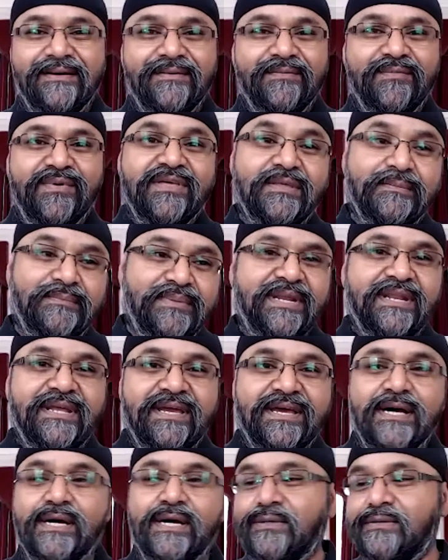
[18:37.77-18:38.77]
We're either burning
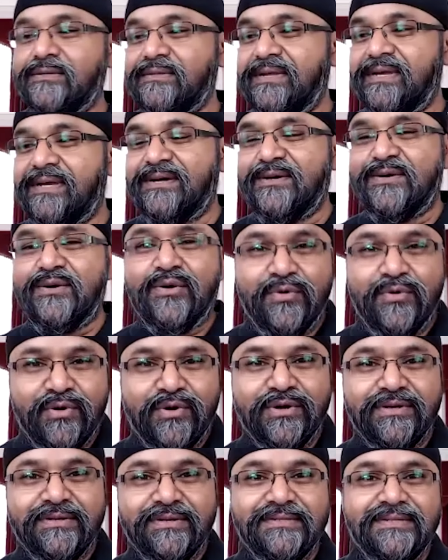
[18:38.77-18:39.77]
coal or
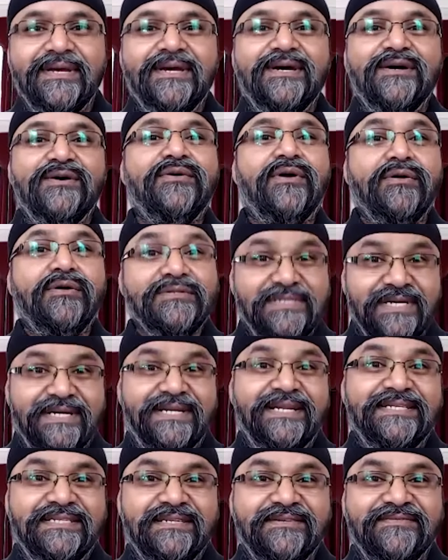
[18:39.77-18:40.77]
oil, or
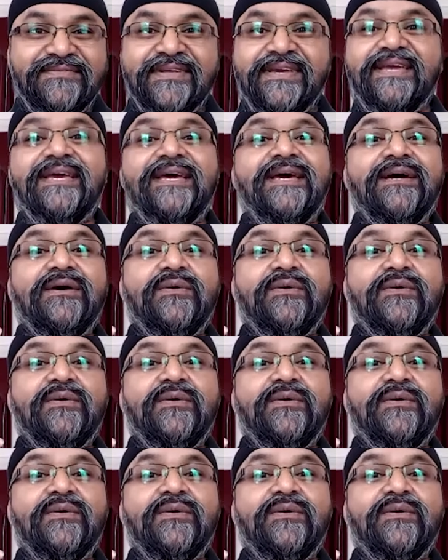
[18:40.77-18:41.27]
alternatively,